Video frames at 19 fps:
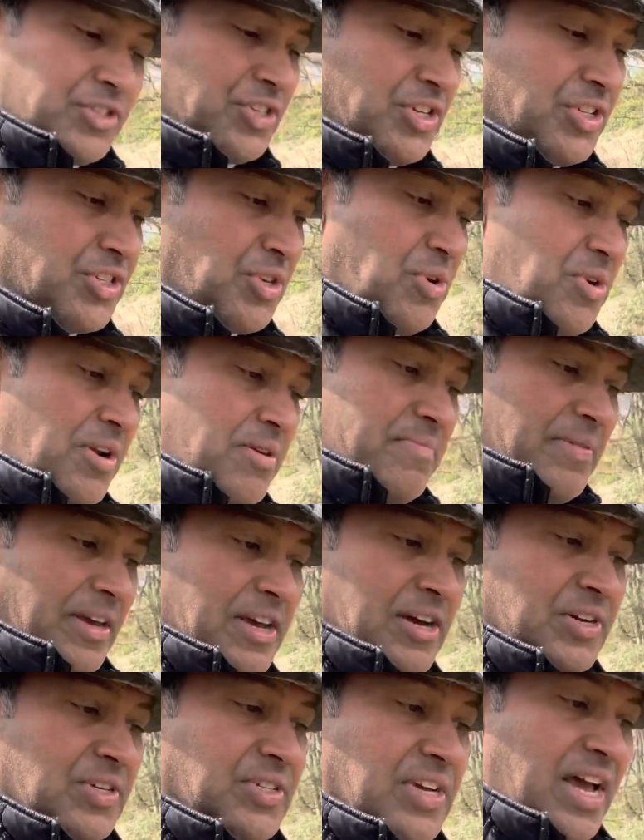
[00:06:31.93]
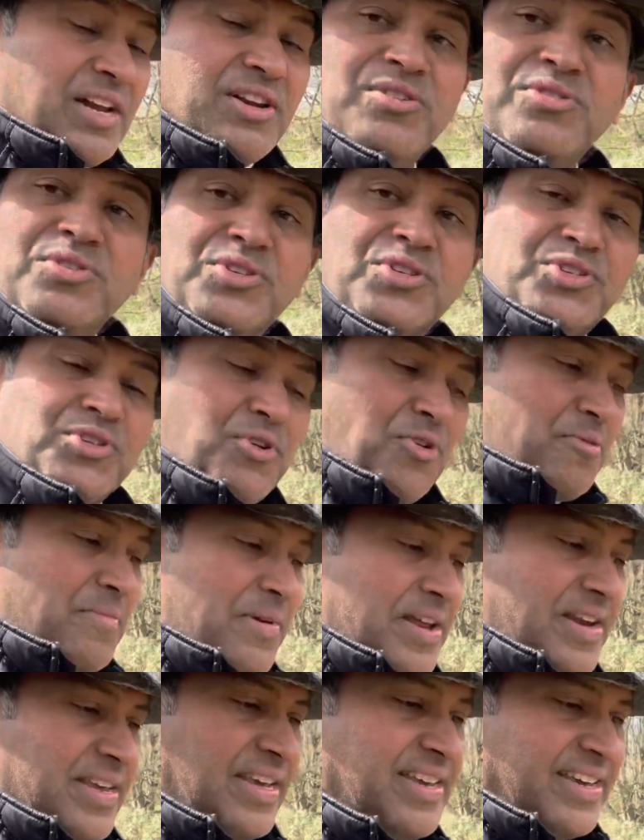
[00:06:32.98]
It's only because I lose so
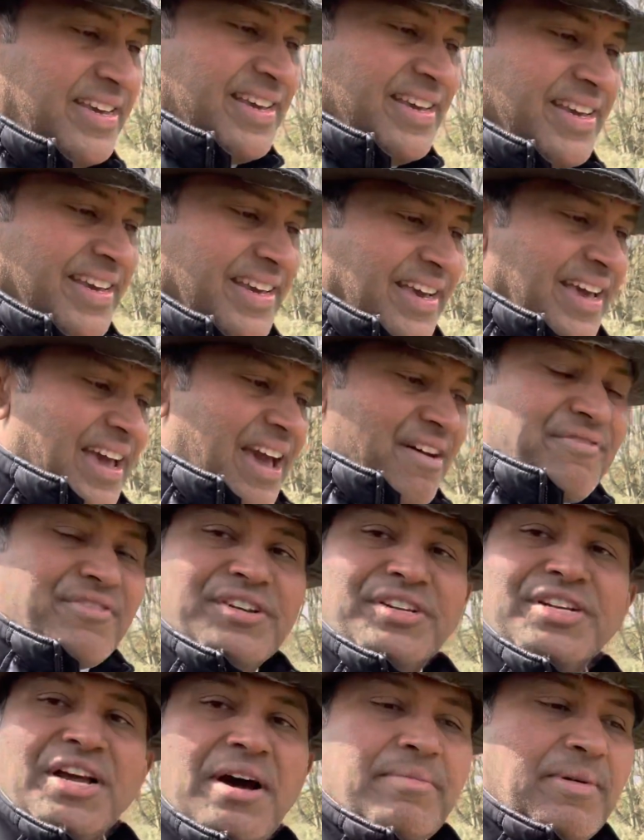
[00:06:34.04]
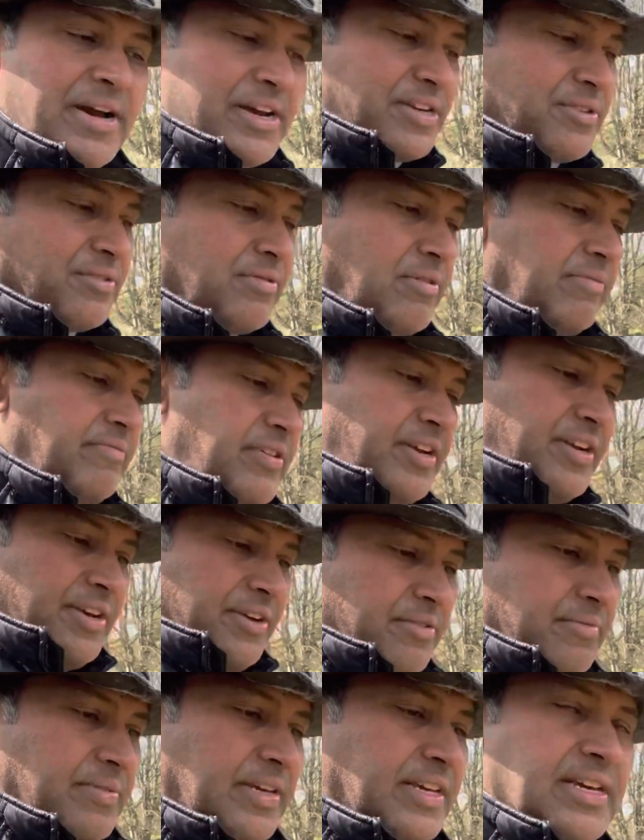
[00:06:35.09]
many every time I do a video,
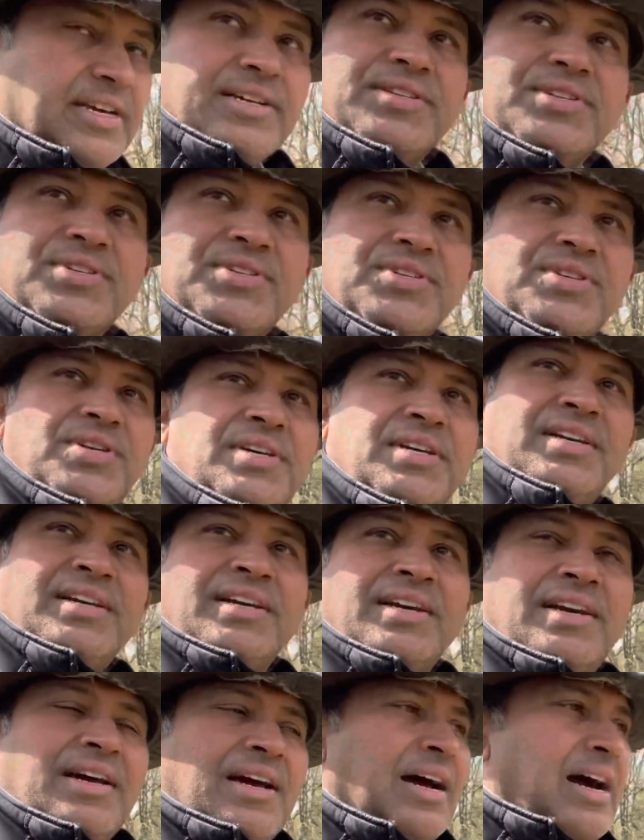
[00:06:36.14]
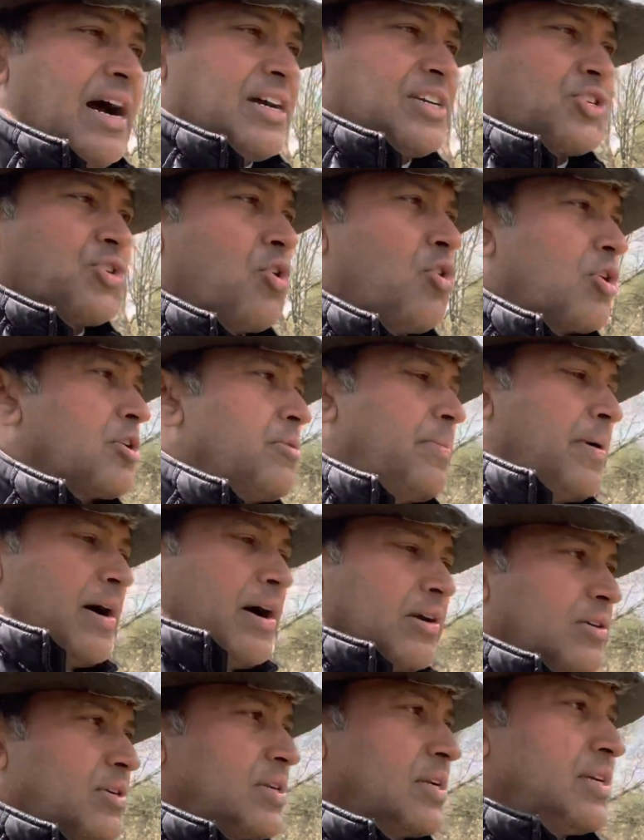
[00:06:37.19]
because I talk
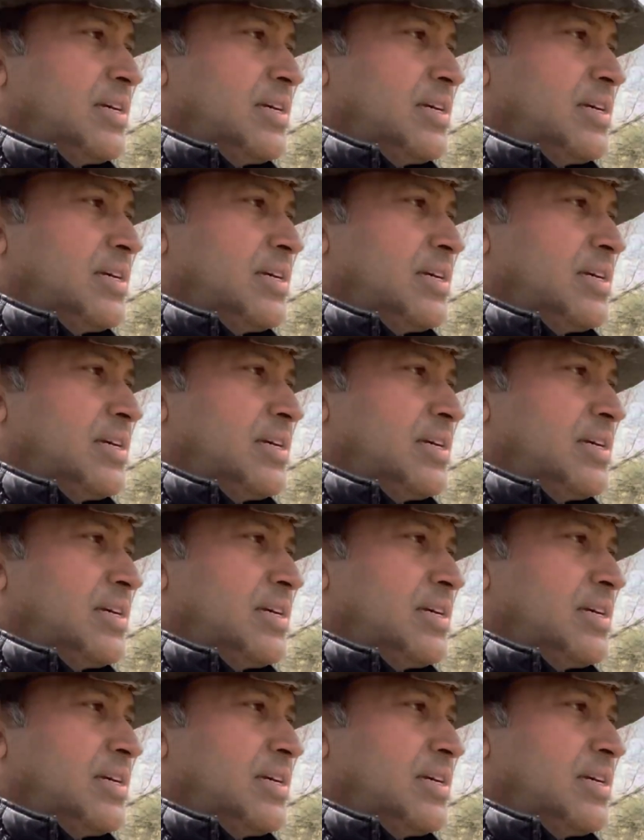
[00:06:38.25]
about